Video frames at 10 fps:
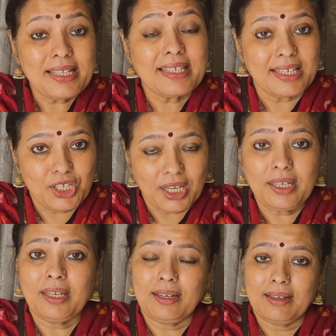It's a
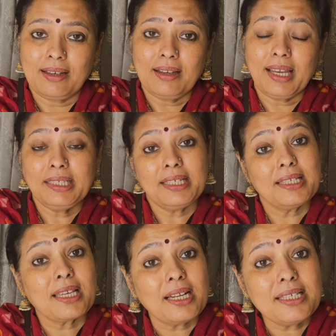Janya raga and it
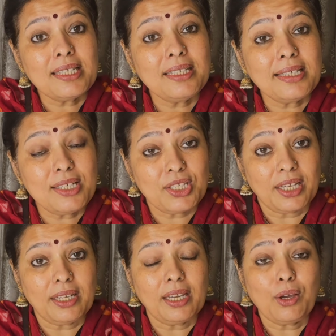is considered
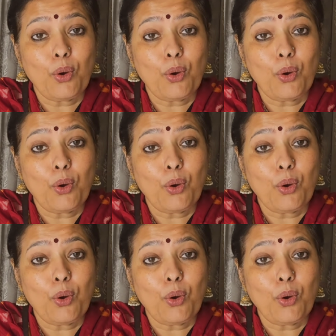Janya